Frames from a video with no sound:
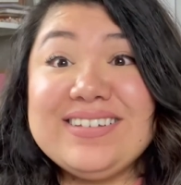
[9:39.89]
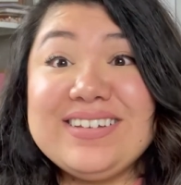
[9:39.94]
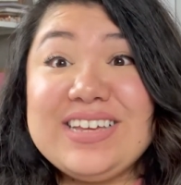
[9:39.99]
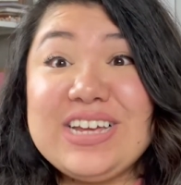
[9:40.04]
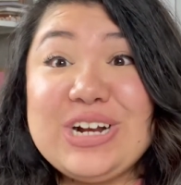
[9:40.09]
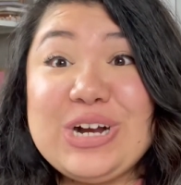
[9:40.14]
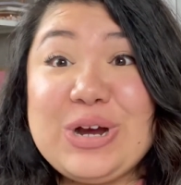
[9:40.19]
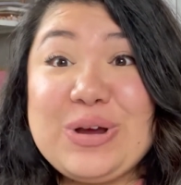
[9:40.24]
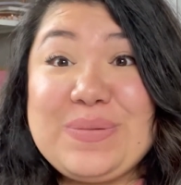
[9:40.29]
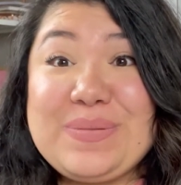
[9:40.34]

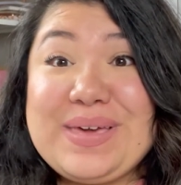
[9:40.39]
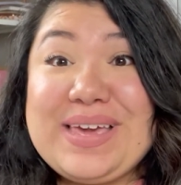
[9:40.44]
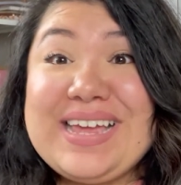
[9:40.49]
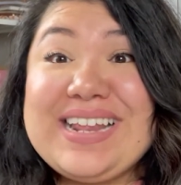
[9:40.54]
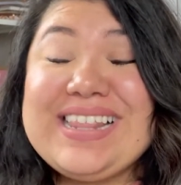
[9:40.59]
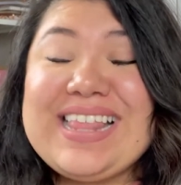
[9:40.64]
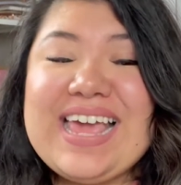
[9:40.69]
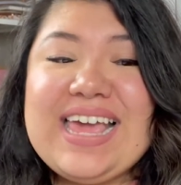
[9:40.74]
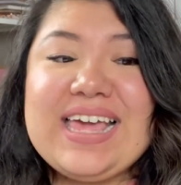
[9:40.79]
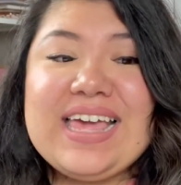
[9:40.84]
You know what I
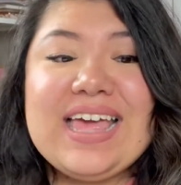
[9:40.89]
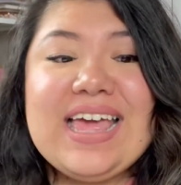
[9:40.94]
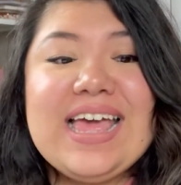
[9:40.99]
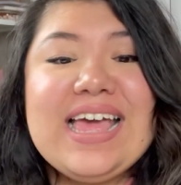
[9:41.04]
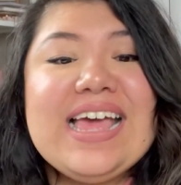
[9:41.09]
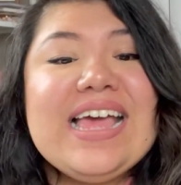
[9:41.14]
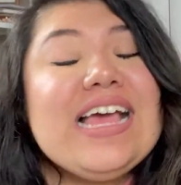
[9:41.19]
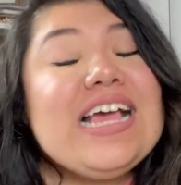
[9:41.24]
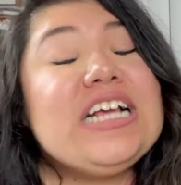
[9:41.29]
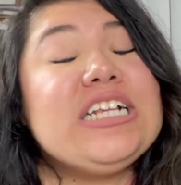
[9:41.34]
mean? Like,
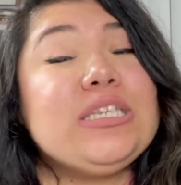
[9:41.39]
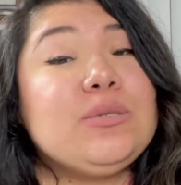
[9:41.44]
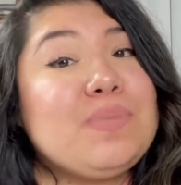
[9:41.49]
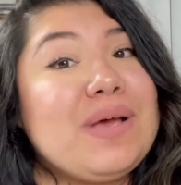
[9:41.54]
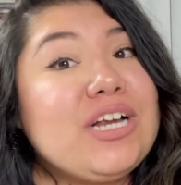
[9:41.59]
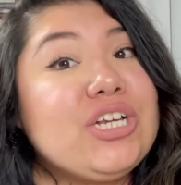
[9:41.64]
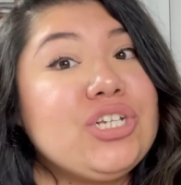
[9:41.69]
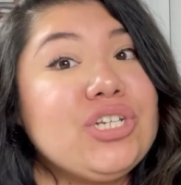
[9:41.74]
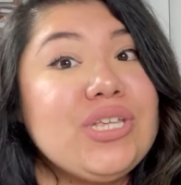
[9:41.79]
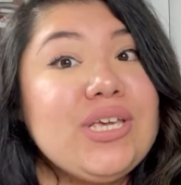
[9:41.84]

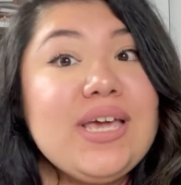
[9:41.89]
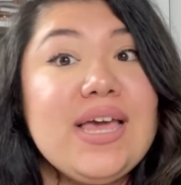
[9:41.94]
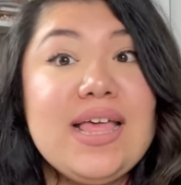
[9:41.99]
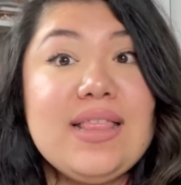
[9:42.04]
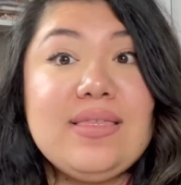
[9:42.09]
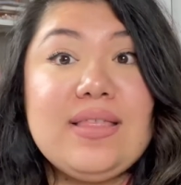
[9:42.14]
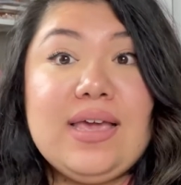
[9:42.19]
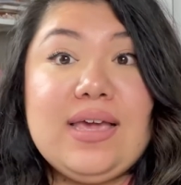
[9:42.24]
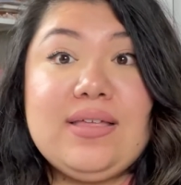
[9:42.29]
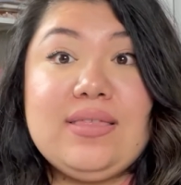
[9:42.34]
especially
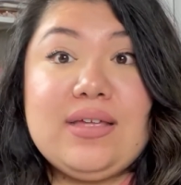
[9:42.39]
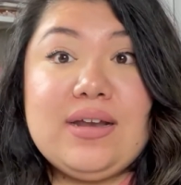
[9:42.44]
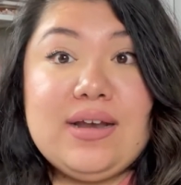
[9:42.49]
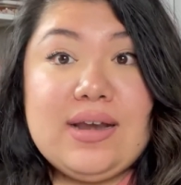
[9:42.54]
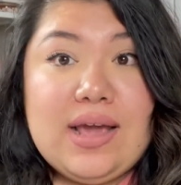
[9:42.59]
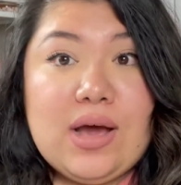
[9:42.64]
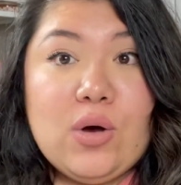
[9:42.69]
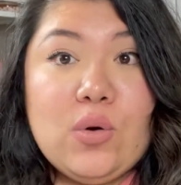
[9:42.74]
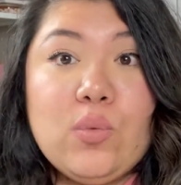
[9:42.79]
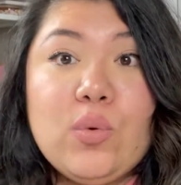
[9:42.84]
in like the
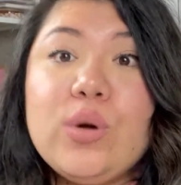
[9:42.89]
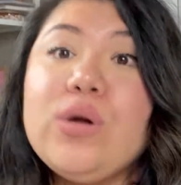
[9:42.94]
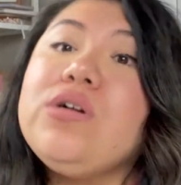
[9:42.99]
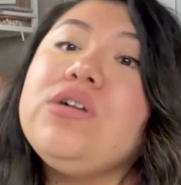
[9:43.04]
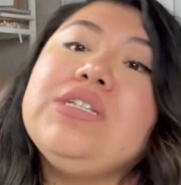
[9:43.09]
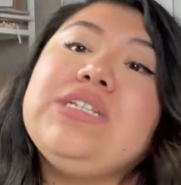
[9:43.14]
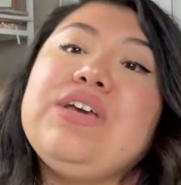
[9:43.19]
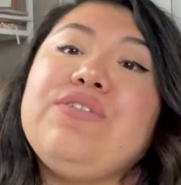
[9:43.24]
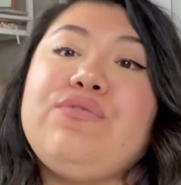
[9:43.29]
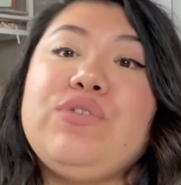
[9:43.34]
nail
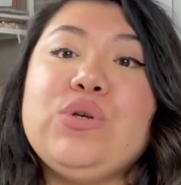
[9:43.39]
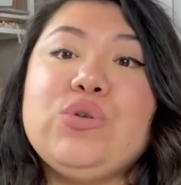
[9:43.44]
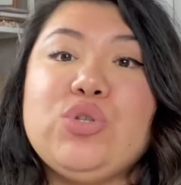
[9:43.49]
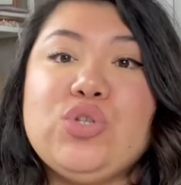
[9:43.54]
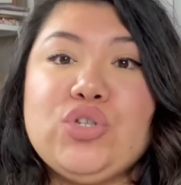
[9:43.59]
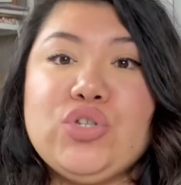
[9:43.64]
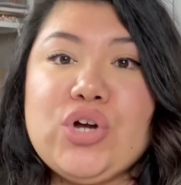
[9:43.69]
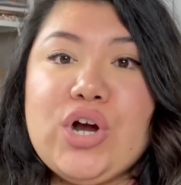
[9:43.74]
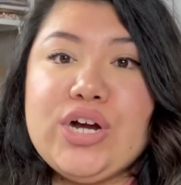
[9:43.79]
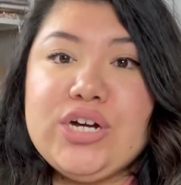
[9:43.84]
world, if you
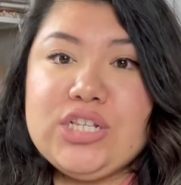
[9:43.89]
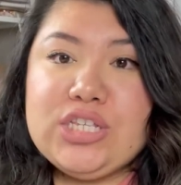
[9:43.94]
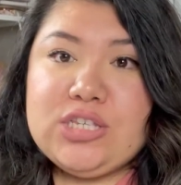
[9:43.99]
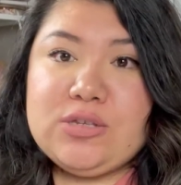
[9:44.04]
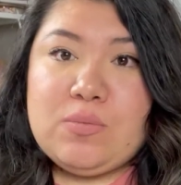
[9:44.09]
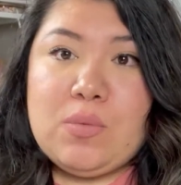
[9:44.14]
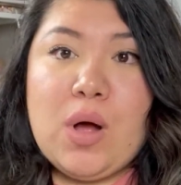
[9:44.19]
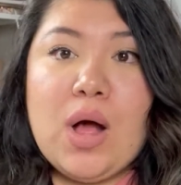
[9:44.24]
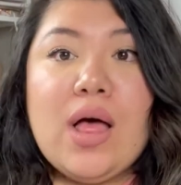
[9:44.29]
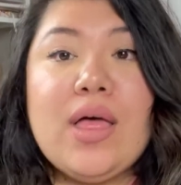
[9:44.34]
start
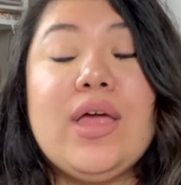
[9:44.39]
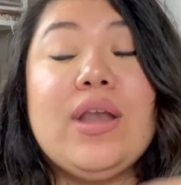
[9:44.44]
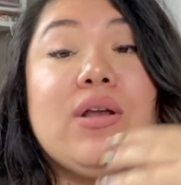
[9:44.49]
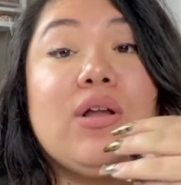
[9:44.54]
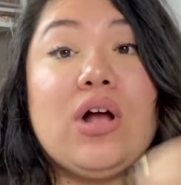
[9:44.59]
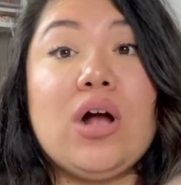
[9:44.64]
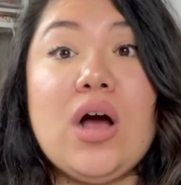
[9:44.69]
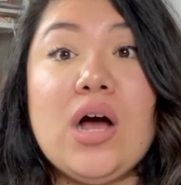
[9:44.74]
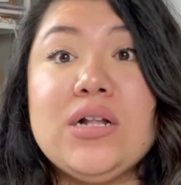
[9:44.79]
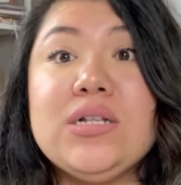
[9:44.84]
small
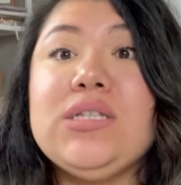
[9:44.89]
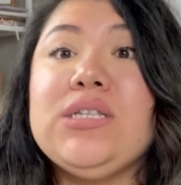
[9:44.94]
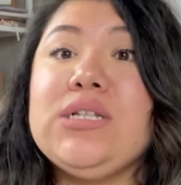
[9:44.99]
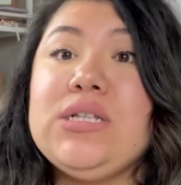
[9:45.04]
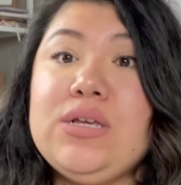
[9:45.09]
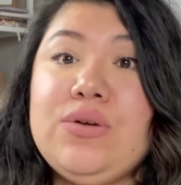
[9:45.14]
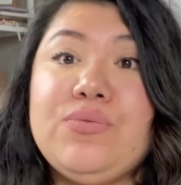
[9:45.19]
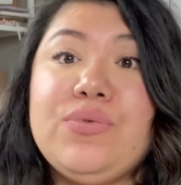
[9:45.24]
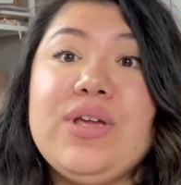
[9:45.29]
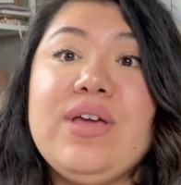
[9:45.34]
and
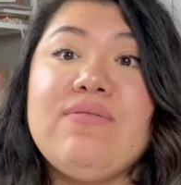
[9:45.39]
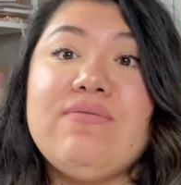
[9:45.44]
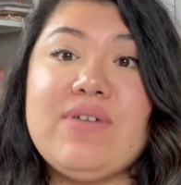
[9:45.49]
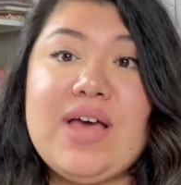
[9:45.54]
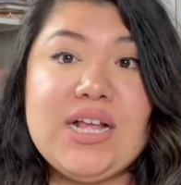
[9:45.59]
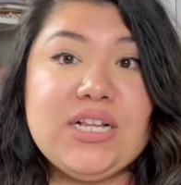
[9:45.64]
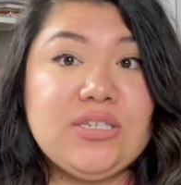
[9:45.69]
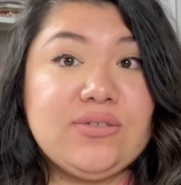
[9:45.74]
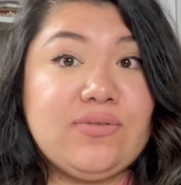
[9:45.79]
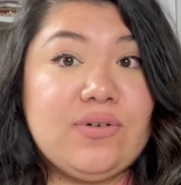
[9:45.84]
constantly
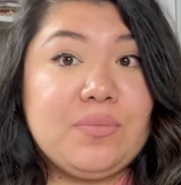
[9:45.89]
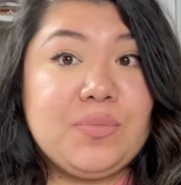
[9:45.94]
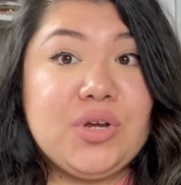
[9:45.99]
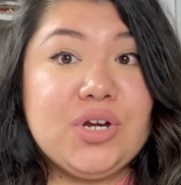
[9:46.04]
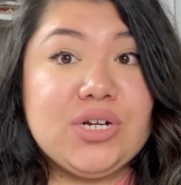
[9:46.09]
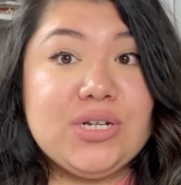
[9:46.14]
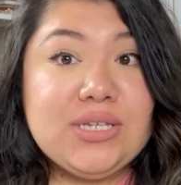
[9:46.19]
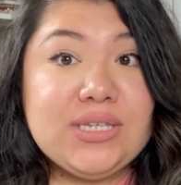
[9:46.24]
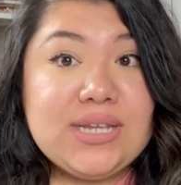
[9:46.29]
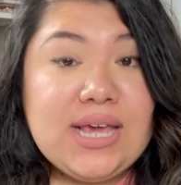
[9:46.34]
reinvest from
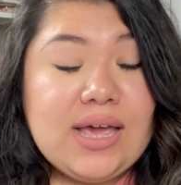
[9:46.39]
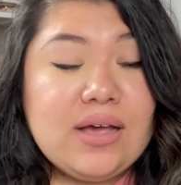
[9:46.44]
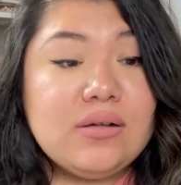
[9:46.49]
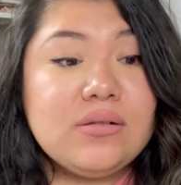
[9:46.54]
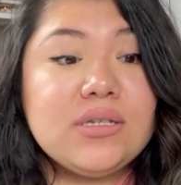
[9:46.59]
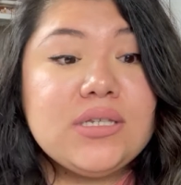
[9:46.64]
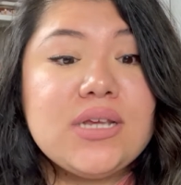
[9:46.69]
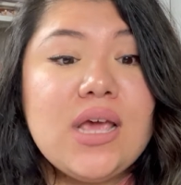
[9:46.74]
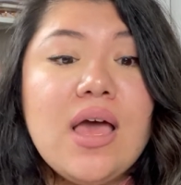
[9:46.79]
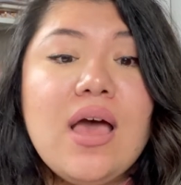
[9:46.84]
your
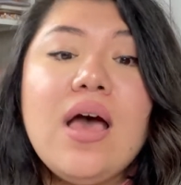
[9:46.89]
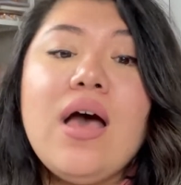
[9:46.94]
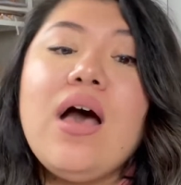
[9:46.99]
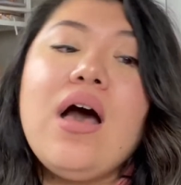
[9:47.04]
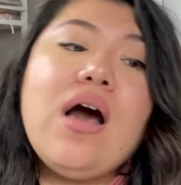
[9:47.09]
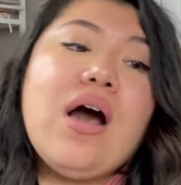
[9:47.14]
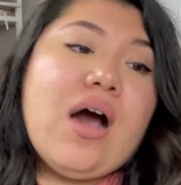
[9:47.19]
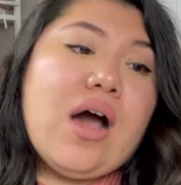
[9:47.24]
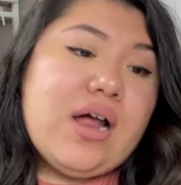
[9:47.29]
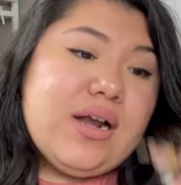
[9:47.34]
sales,
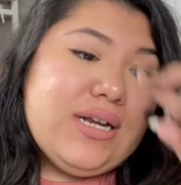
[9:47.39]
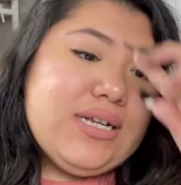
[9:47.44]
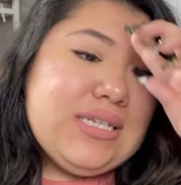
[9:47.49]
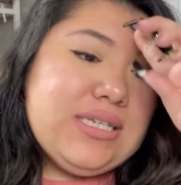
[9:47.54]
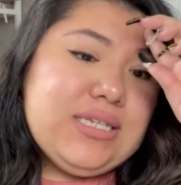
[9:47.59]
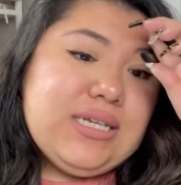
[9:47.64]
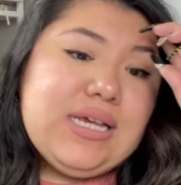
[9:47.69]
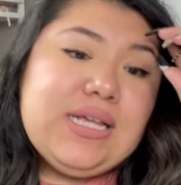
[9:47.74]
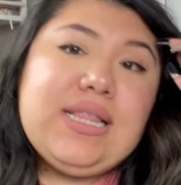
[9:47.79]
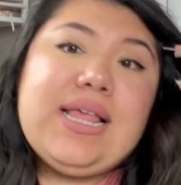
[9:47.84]

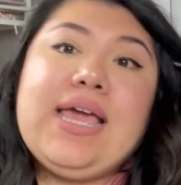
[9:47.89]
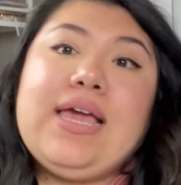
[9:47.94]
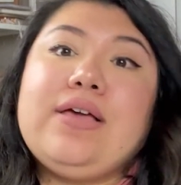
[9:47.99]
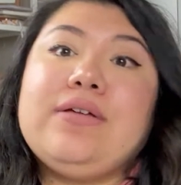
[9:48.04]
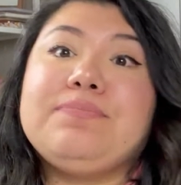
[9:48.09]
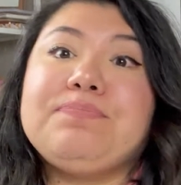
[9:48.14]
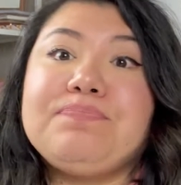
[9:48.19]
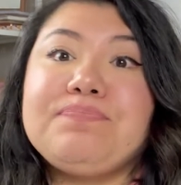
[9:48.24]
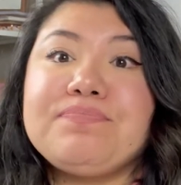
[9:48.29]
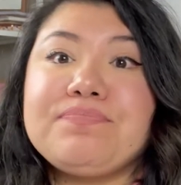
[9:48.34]
honestly, like,